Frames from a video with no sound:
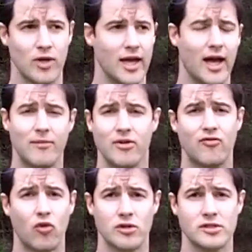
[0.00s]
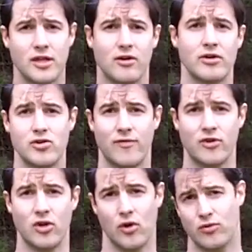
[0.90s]
how many forested areas you have
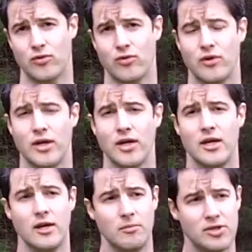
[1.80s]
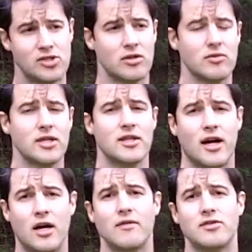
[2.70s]
to go through. But generally the
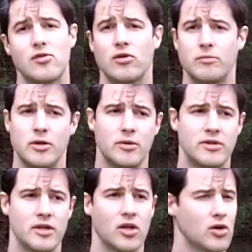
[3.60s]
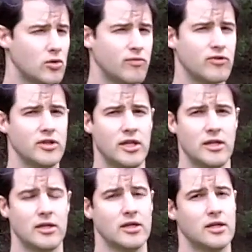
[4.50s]
hive is going to be within, hopefully,
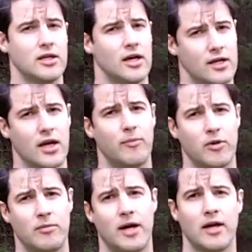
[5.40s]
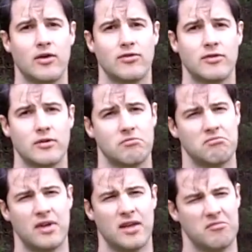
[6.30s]
a couple of miles to
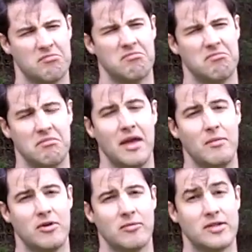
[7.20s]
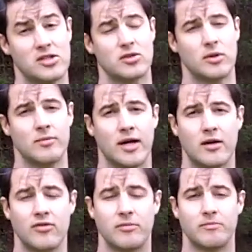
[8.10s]
maybe as much as 3
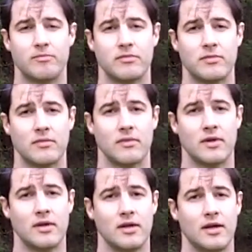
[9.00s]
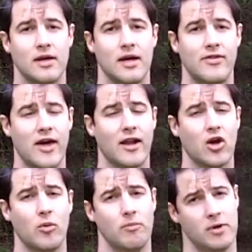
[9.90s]
miles. And that, I
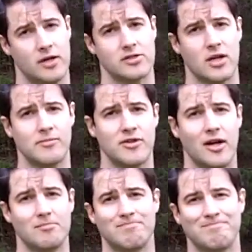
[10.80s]
hope, sums it up.